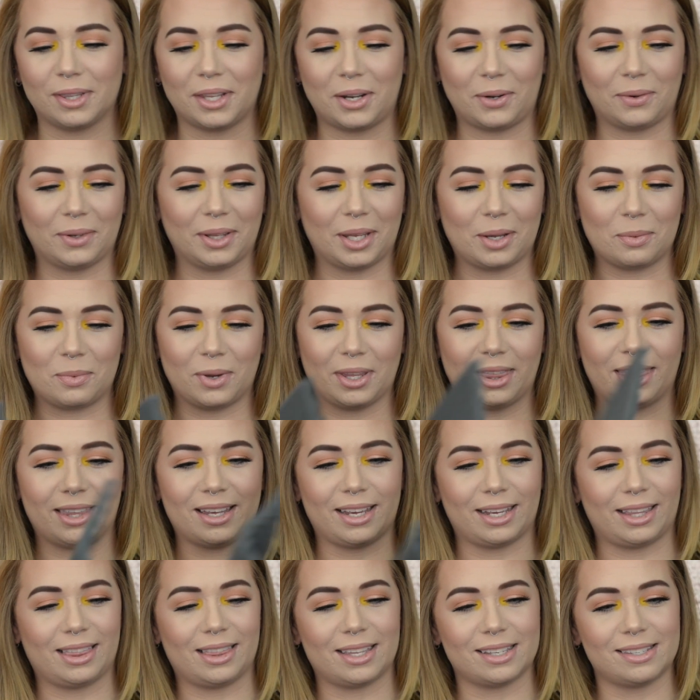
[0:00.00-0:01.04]
literally with
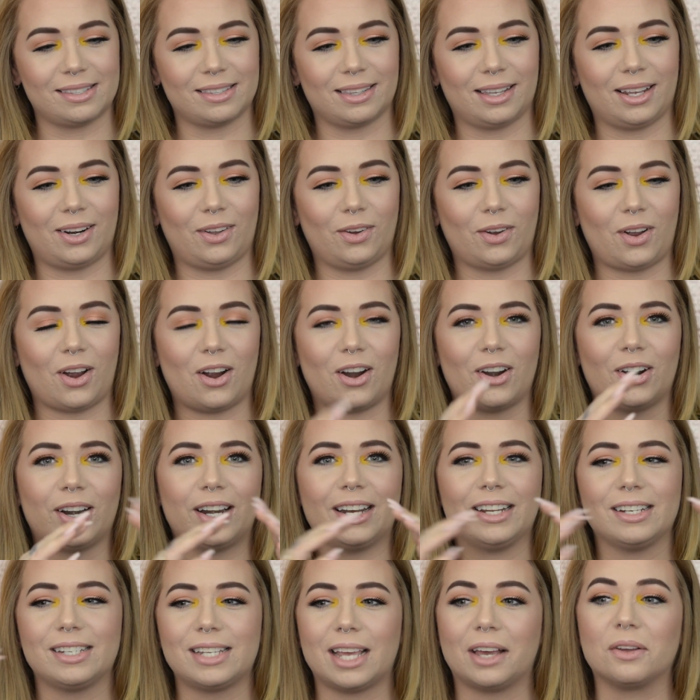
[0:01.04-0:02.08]
like this little card and
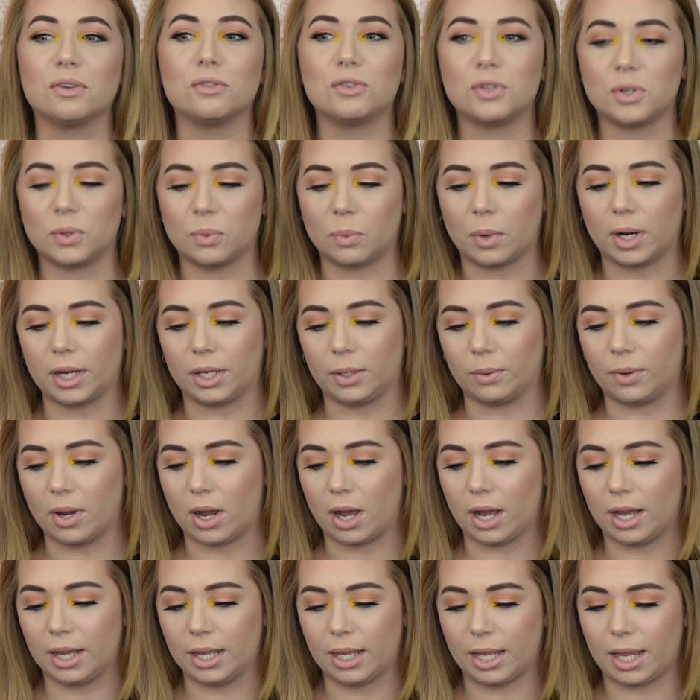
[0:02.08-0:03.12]
it tells you what you
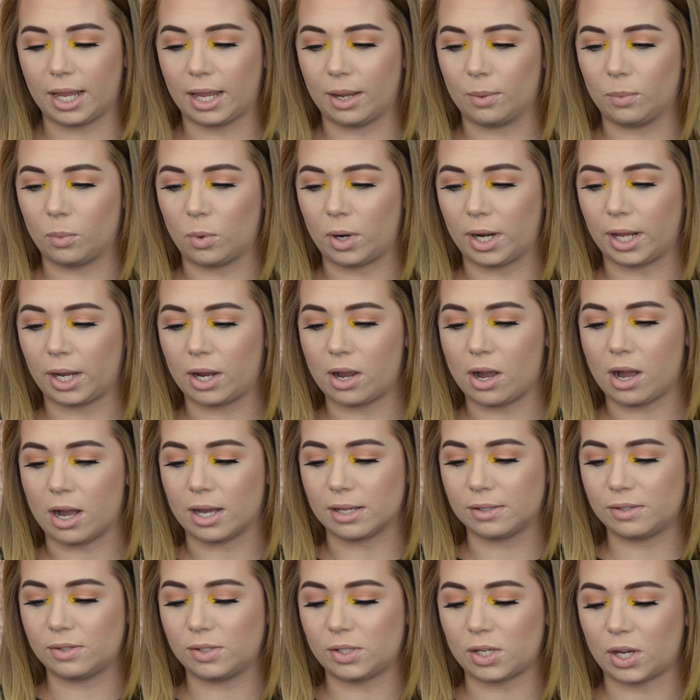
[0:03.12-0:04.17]
got and what it
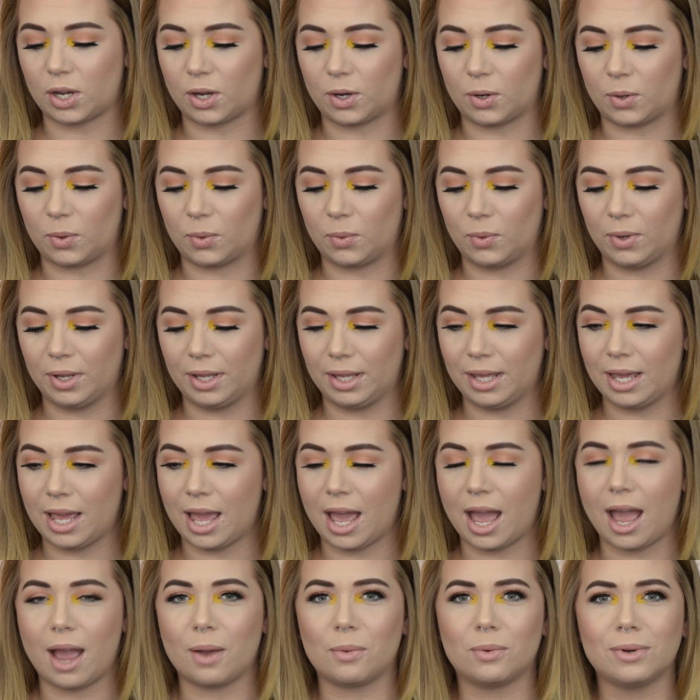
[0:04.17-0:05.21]
costs. So
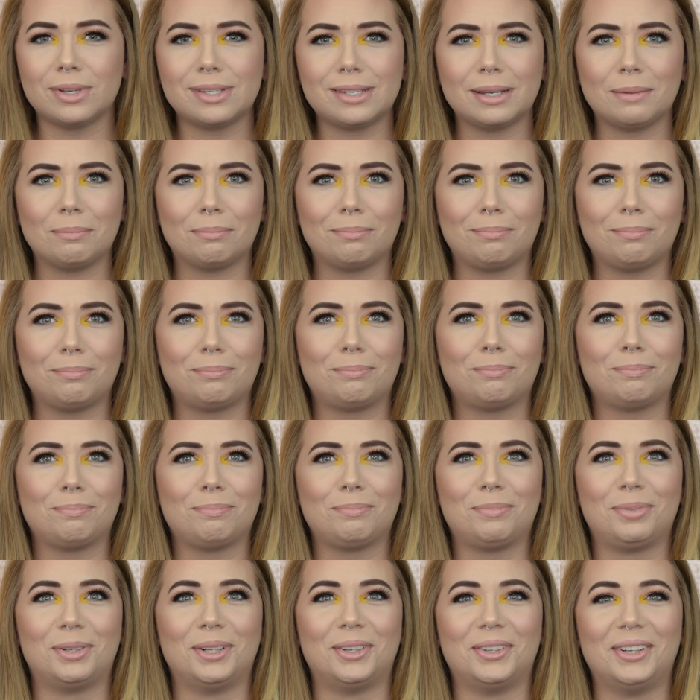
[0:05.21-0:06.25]
I wasn't
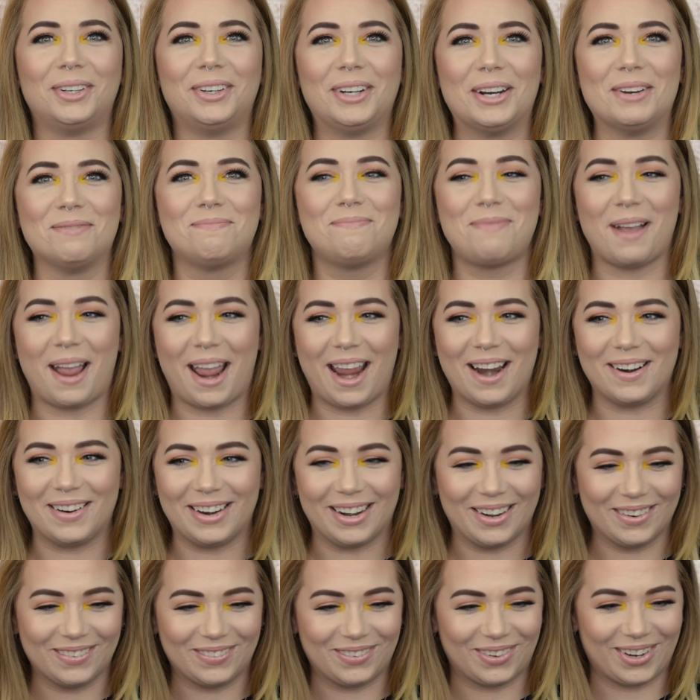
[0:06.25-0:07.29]

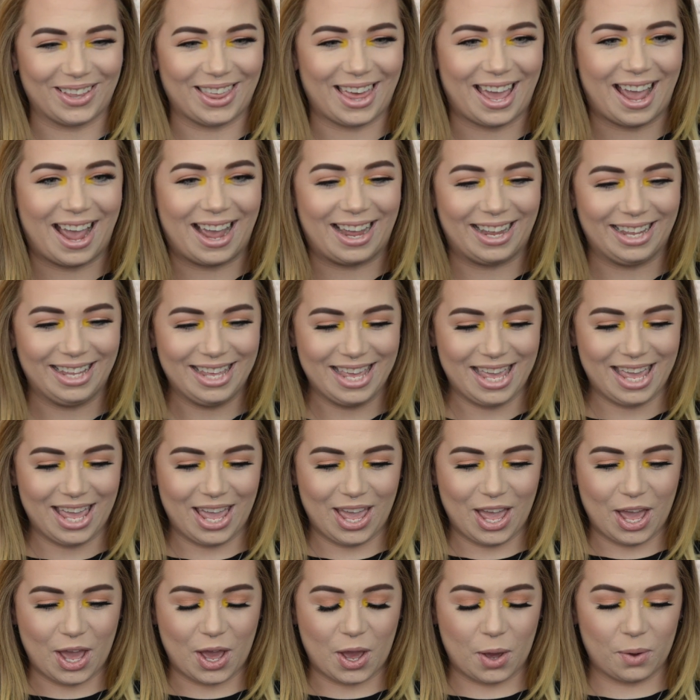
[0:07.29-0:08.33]
preparing for that.
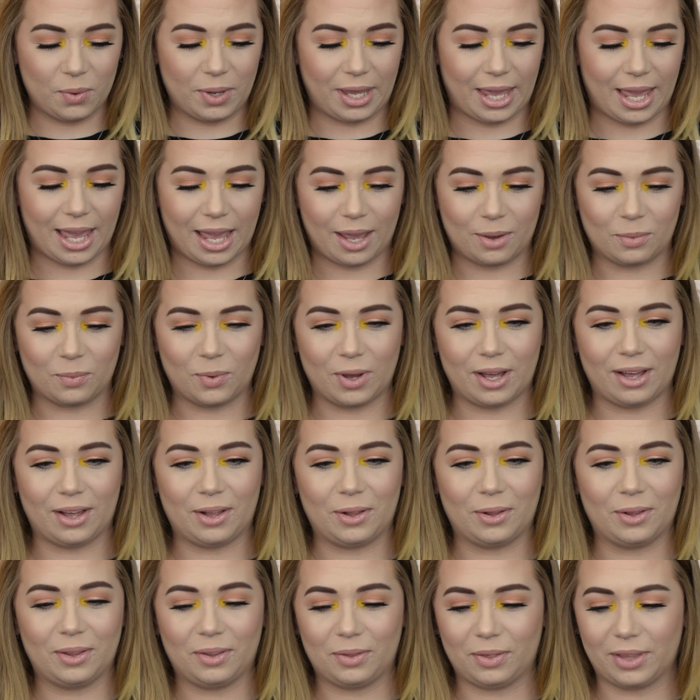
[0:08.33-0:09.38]
Okay,
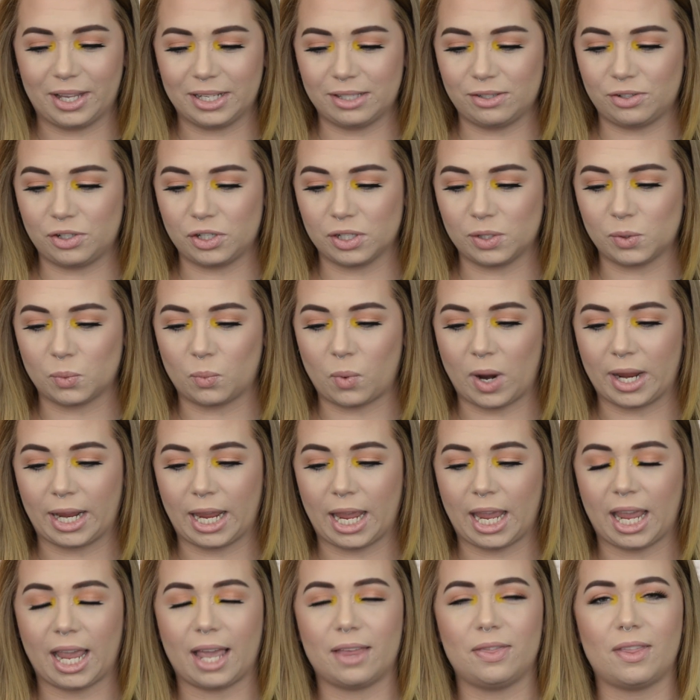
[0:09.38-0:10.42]
well, let's just wing
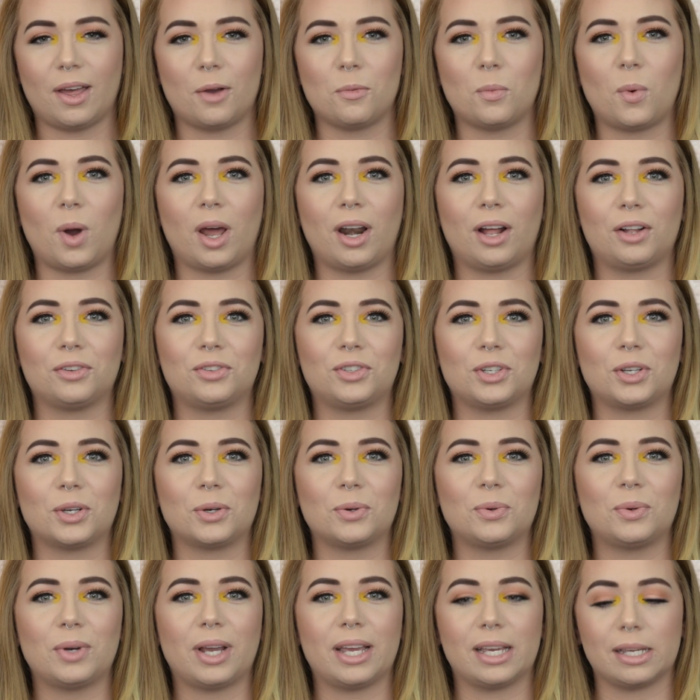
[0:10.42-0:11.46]
it, and then what I'll
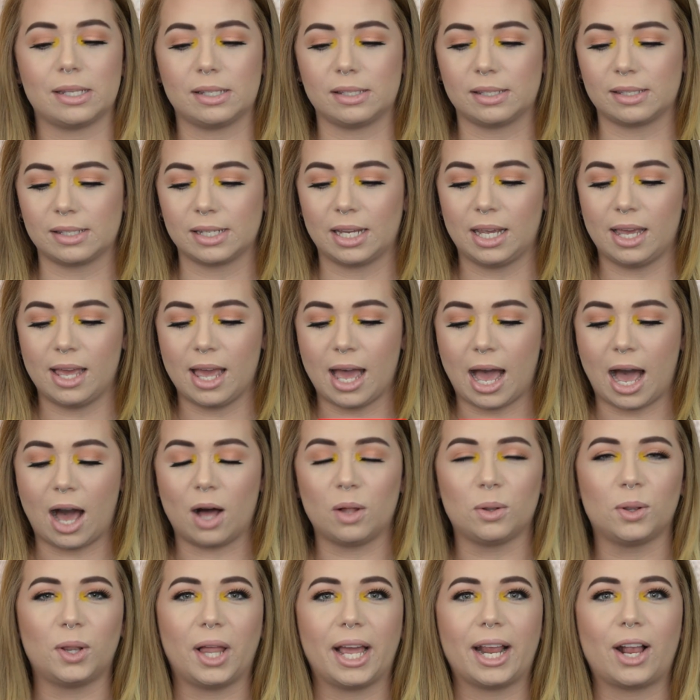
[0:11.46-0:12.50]
do is I'll
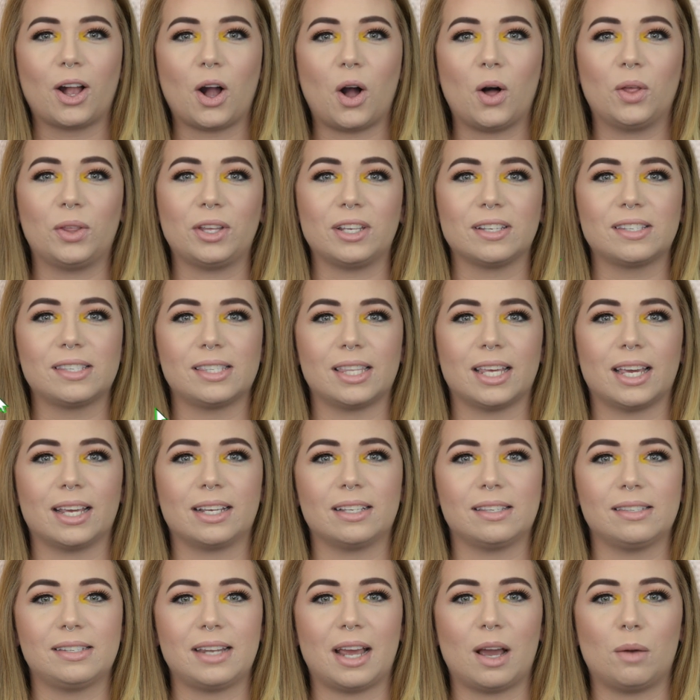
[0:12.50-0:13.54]
link all these
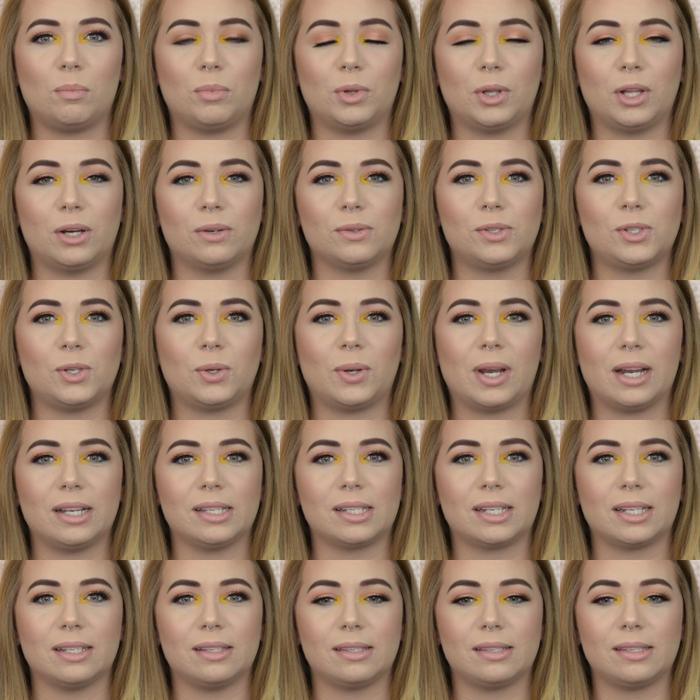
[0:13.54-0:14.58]
things down below so you guys
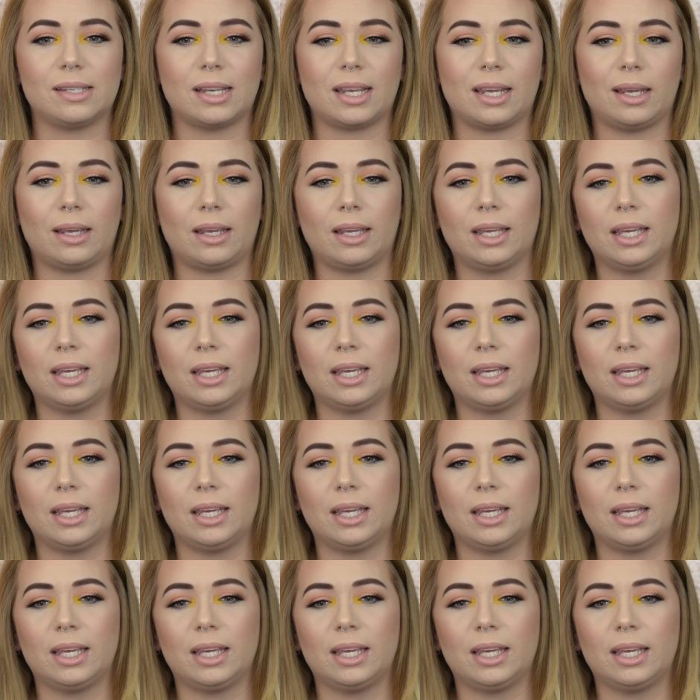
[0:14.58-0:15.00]
can see,